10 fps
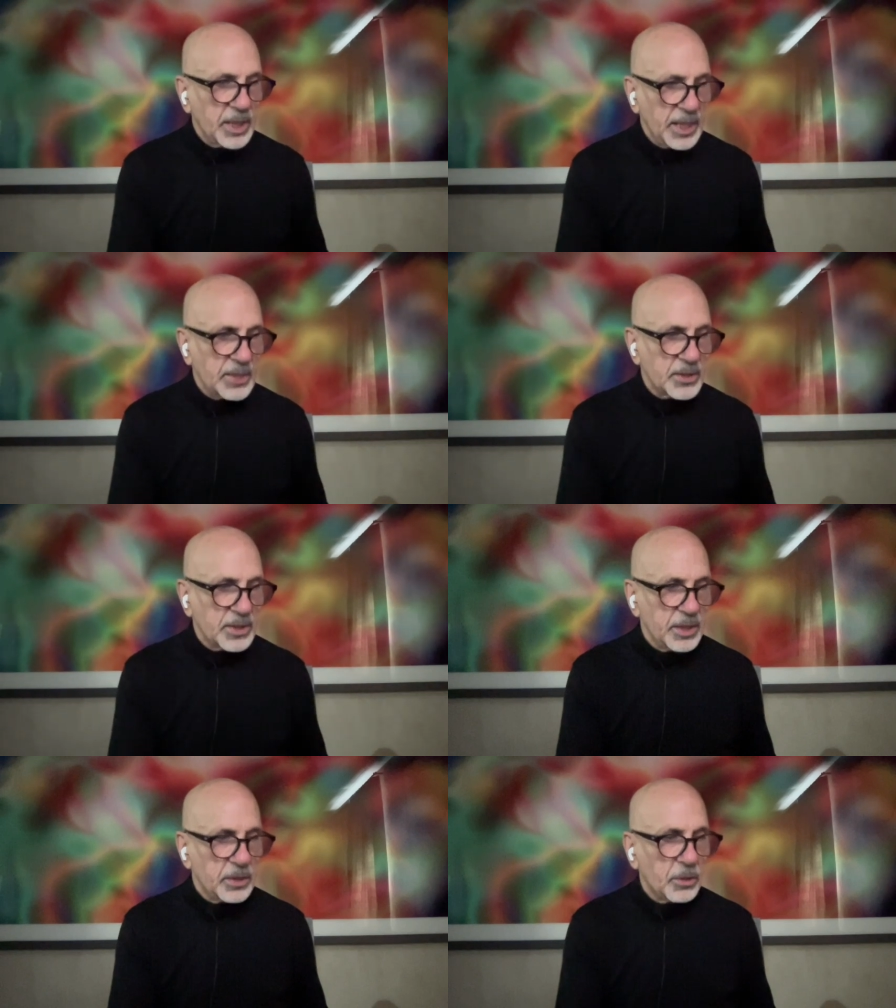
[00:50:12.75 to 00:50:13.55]
has an
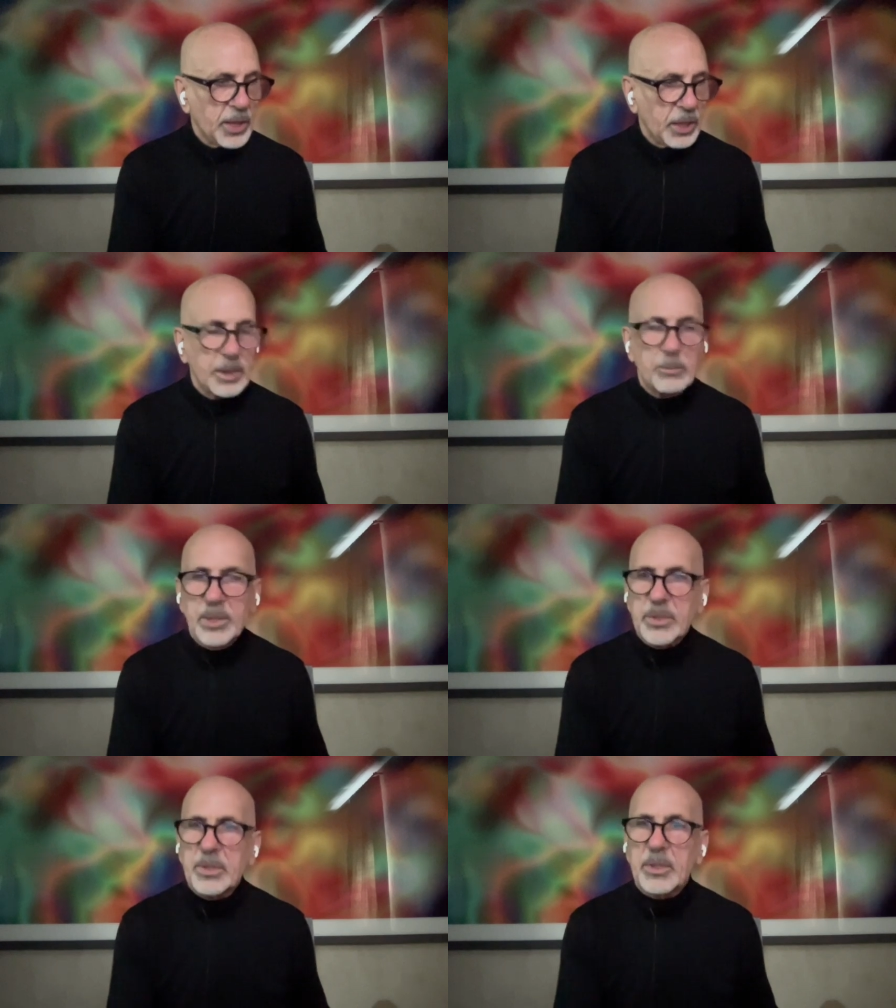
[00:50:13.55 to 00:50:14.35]
incoherent
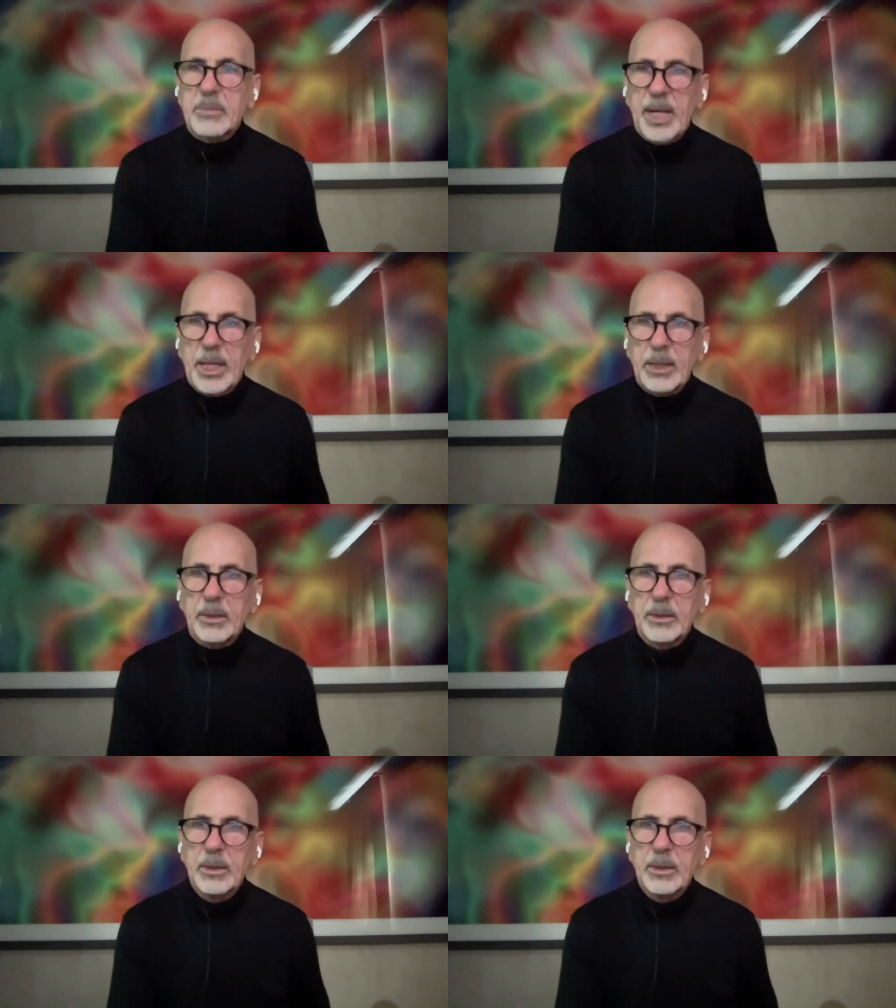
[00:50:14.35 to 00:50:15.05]
business model